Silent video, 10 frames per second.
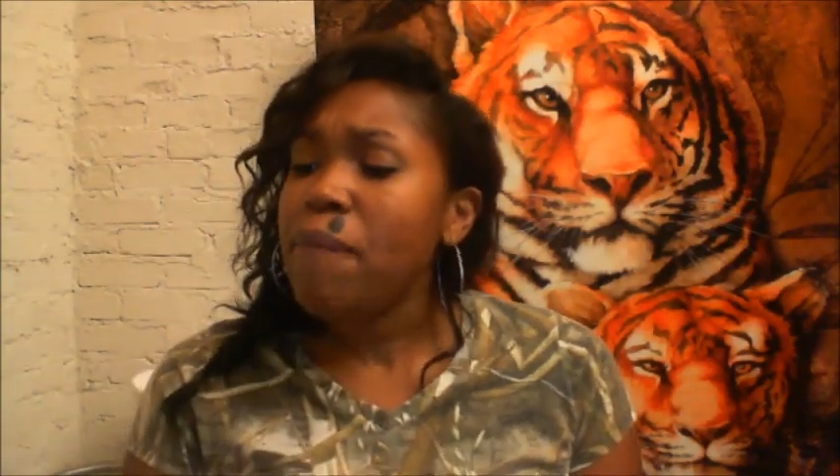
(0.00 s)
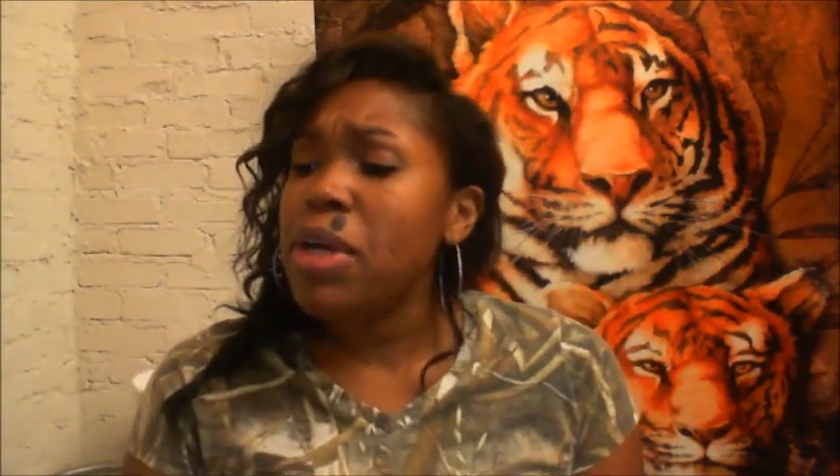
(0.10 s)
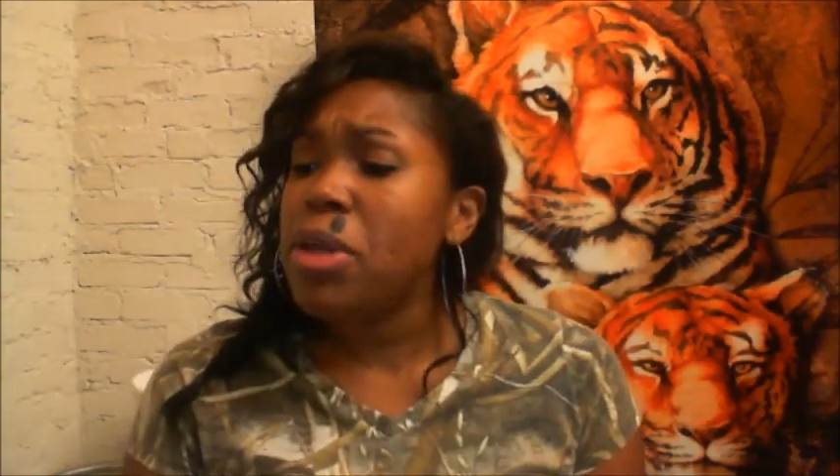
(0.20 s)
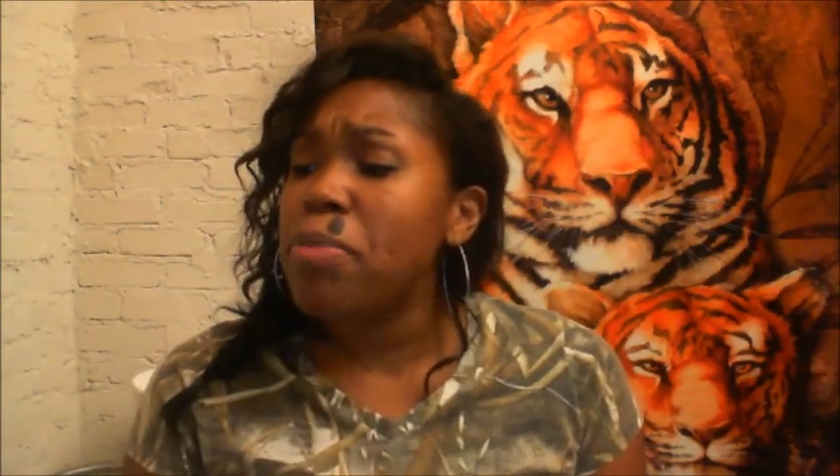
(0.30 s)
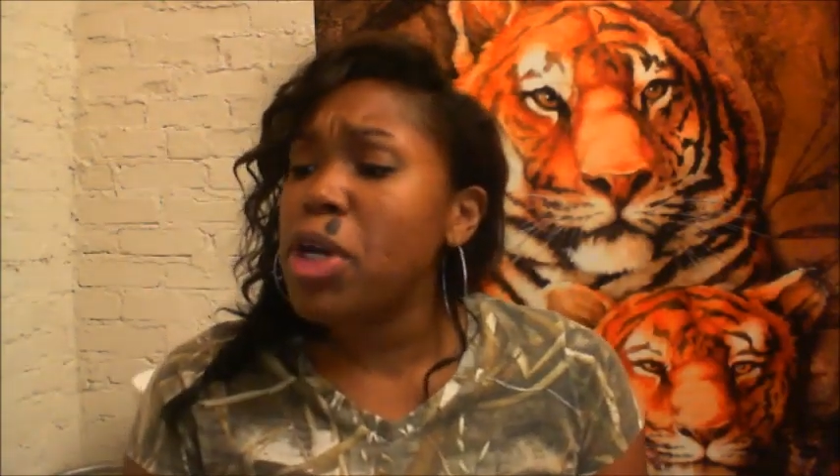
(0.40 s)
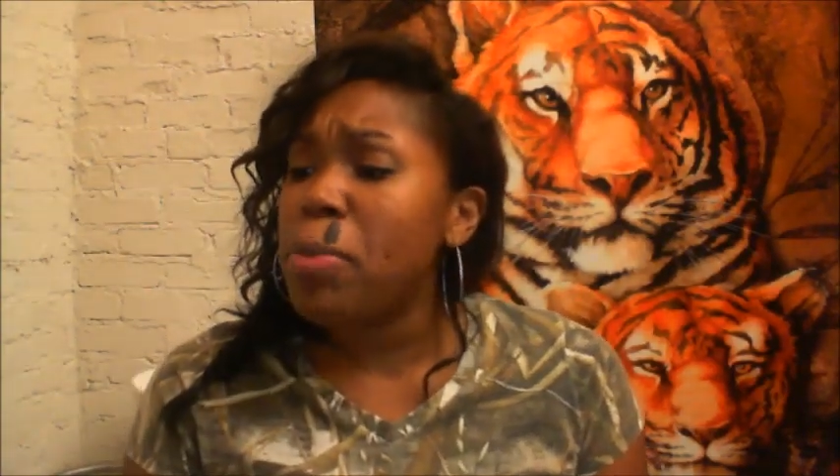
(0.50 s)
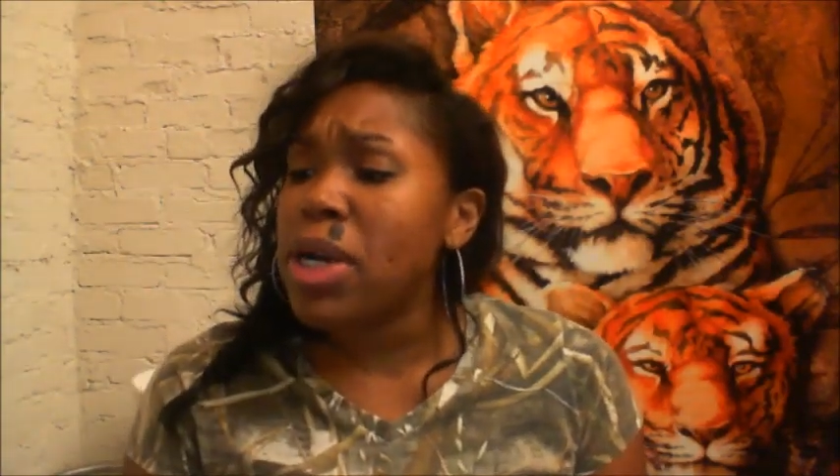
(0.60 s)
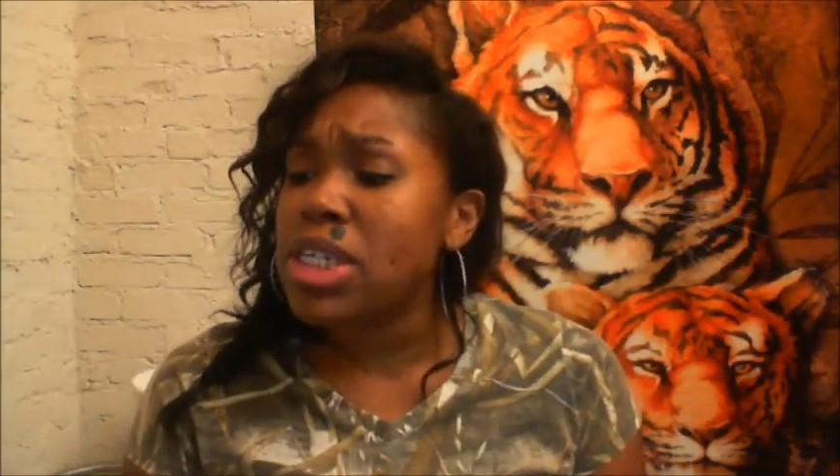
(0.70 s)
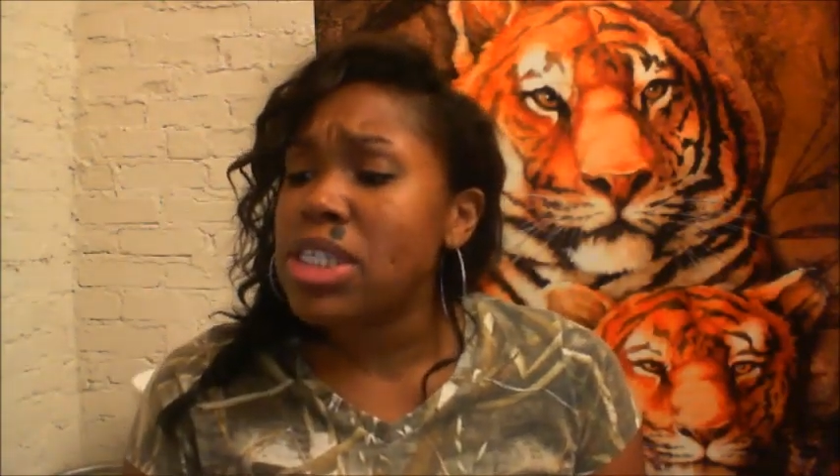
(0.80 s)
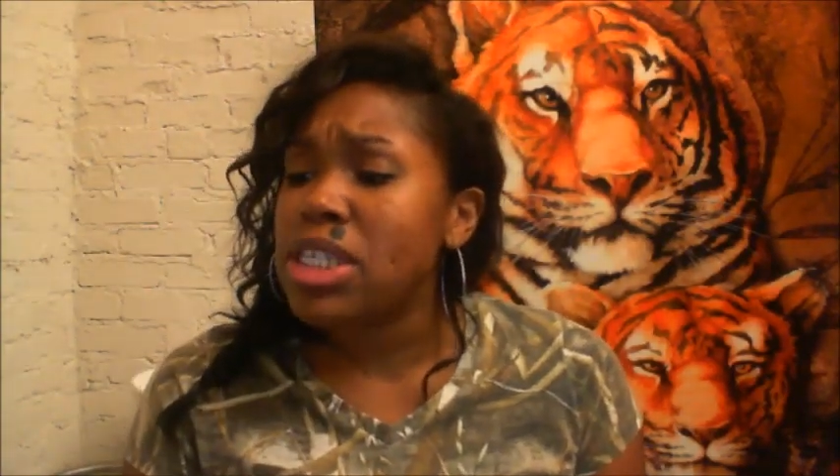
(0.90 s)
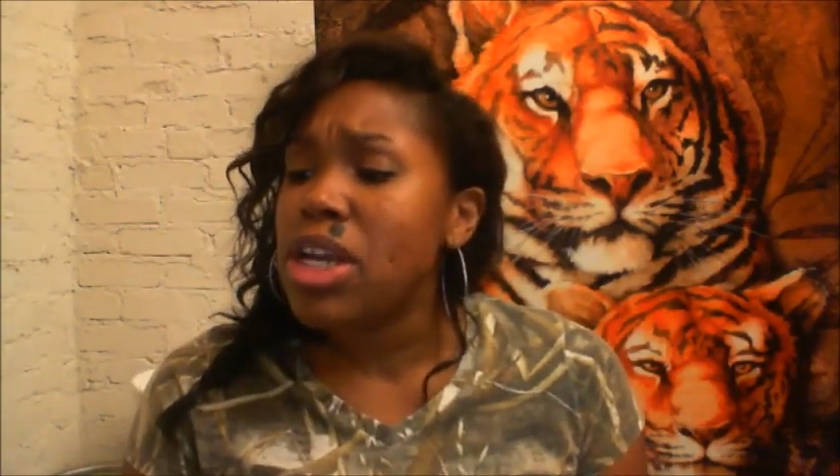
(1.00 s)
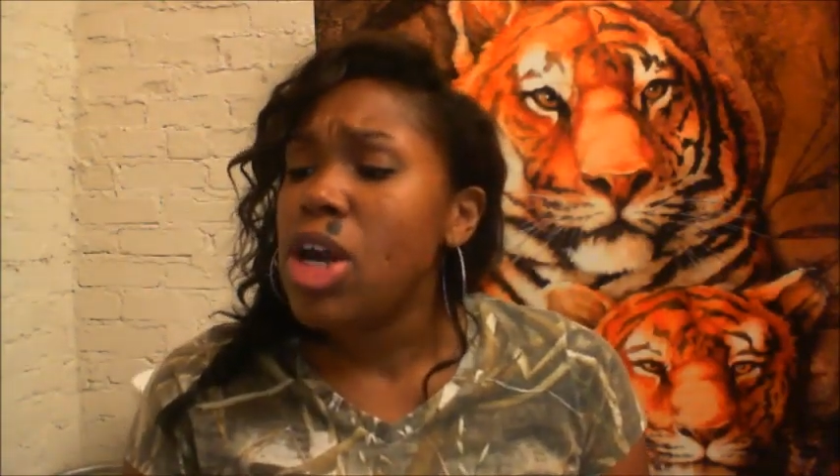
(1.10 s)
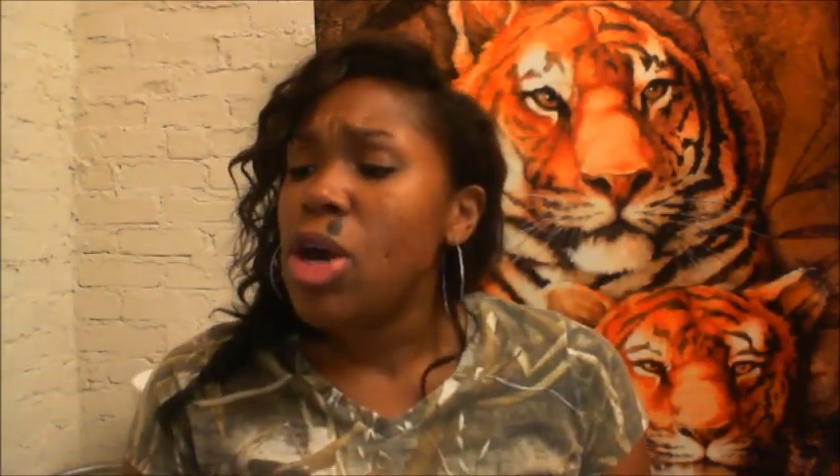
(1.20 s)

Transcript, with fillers: be the bigger person.